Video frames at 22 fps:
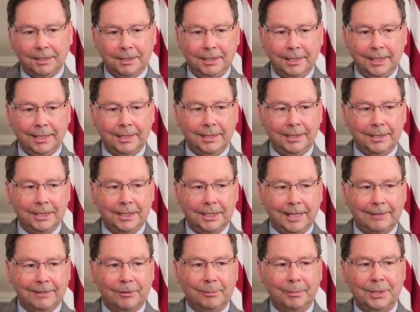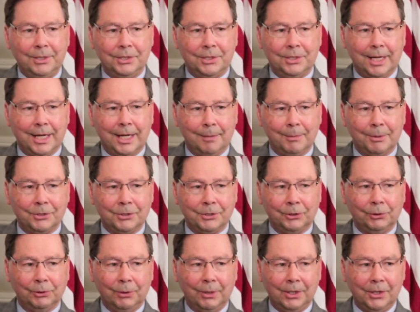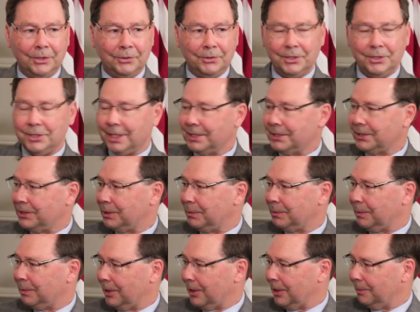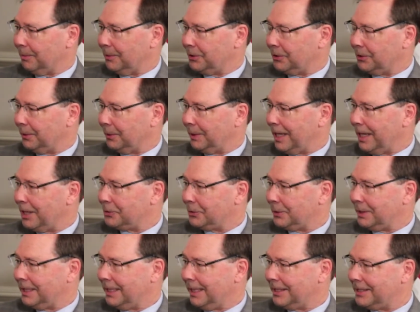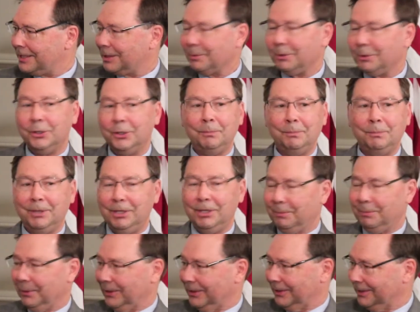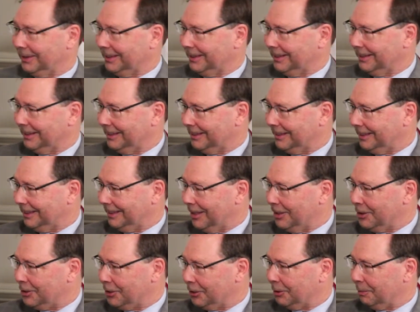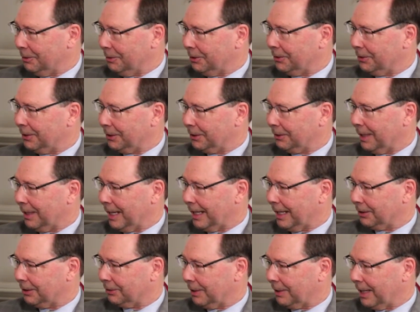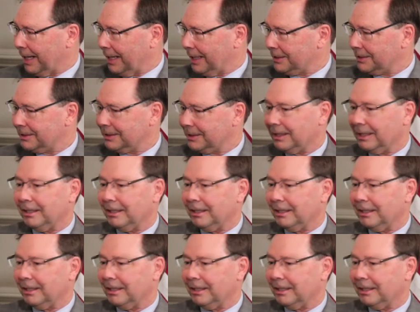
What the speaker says: Get a government job as a lawyer at the Justice Department so we'll actually get some good people into the bureaucratic ranks.